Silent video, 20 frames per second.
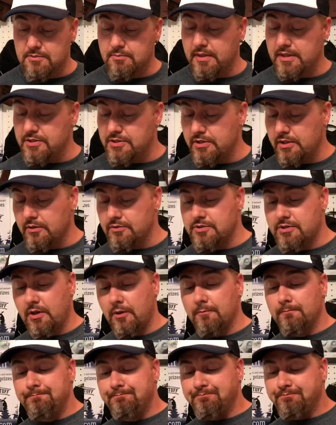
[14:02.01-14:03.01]
it's my show.
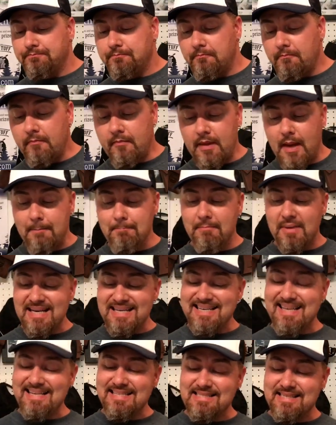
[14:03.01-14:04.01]
So
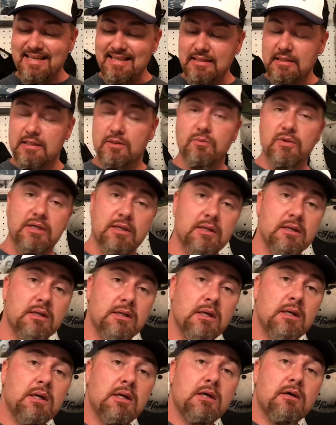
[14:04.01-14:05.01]
Monday's e-liquid
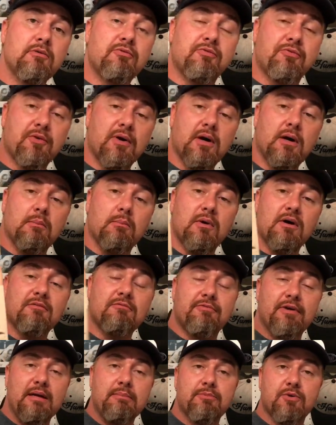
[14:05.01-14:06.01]
from
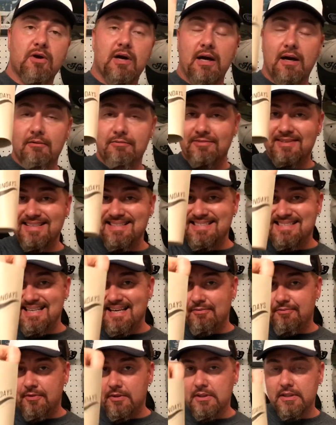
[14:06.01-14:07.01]
Vapecraft.
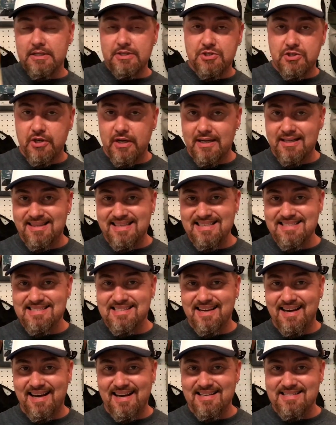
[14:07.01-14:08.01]
Definitely check
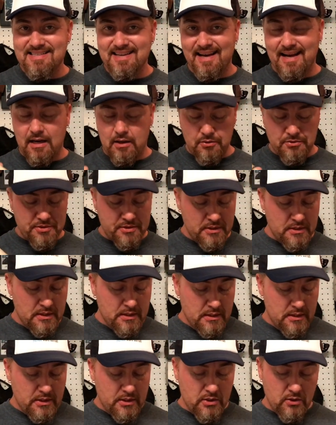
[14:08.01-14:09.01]
these guys out.
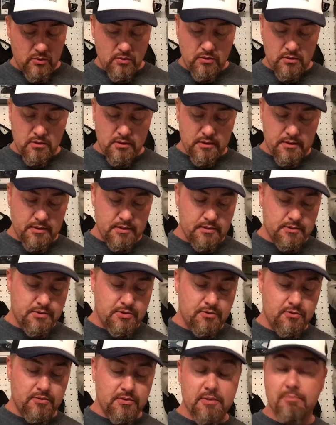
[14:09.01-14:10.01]
Go on
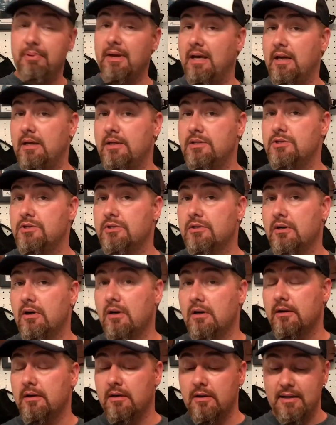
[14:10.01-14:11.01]
to the page
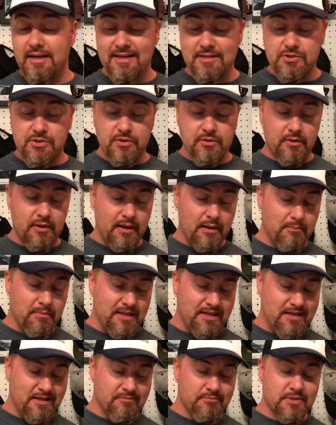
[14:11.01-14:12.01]
on
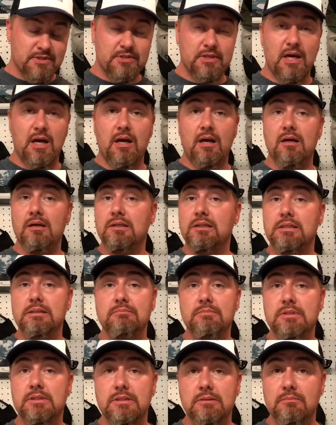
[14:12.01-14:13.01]
Instagram. Give them a shout out.
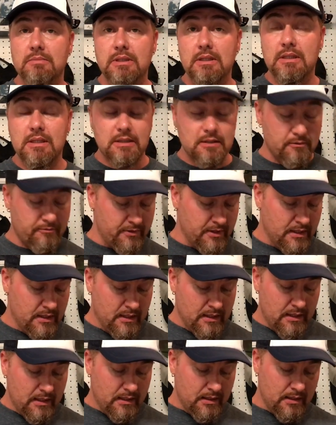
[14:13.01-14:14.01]
Give them some love.
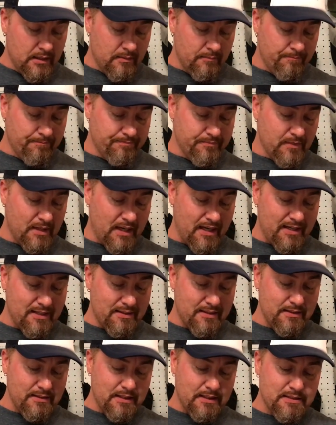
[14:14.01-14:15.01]
I
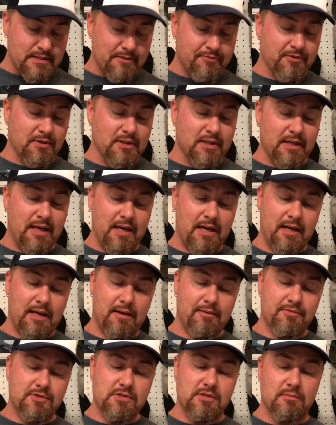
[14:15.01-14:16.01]
think they definitely
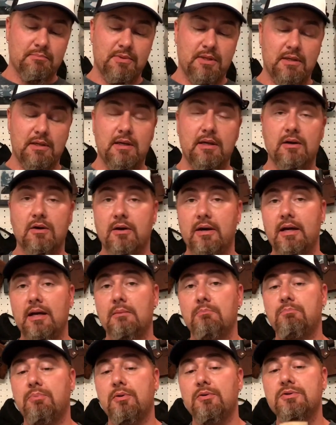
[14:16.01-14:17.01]
have something here.
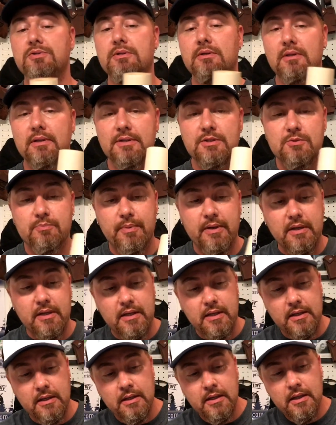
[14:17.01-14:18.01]
And personally
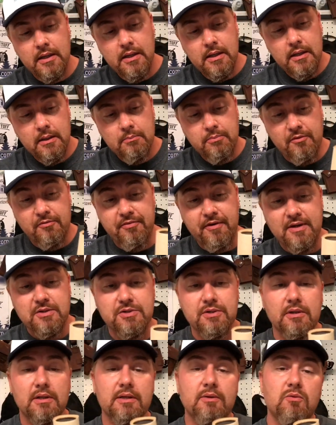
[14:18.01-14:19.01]
speaking,
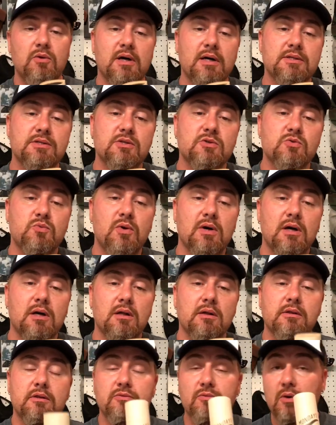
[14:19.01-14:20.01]
professionally wise as
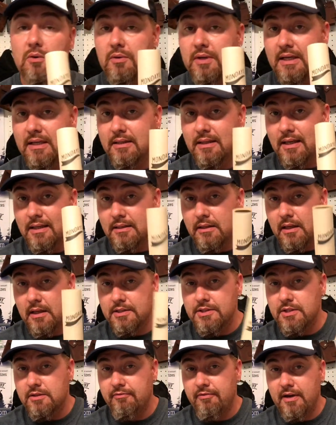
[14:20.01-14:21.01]
well, throwing in that
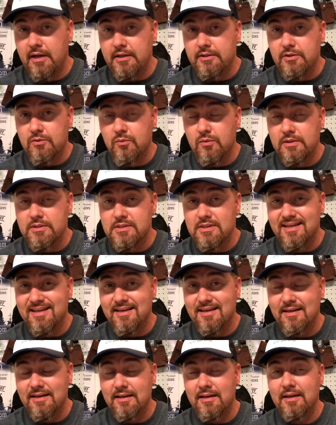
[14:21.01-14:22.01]
logic factor once
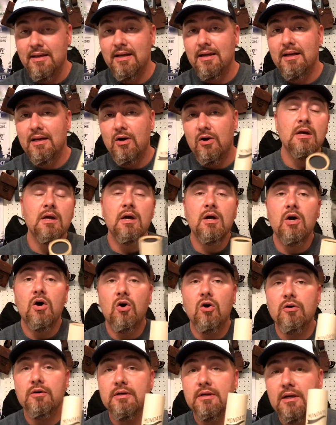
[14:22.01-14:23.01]
again,
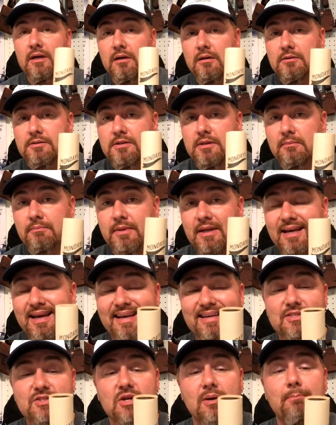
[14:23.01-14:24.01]
hard to call something
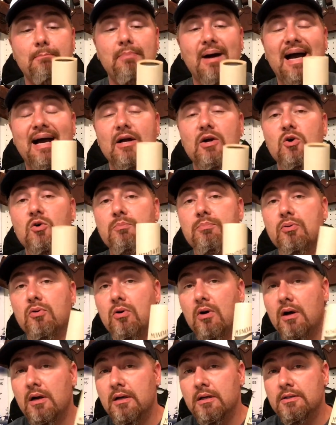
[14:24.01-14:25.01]
a tobacco
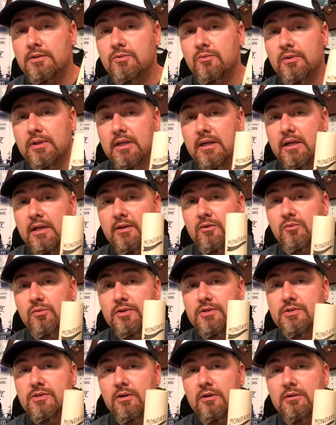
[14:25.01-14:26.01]
product when the end
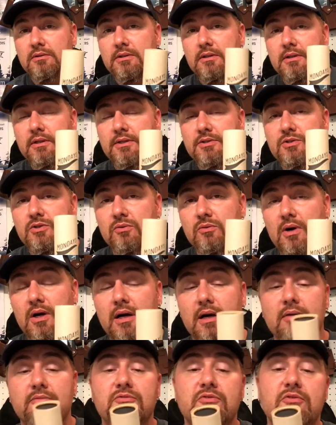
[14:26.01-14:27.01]
result is
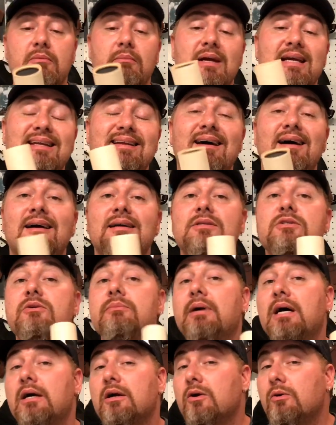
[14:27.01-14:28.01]
derived from a
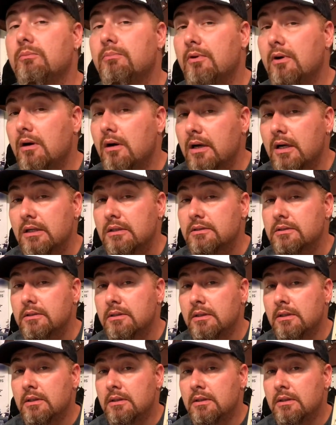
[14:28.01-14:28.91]
non-tobacco product.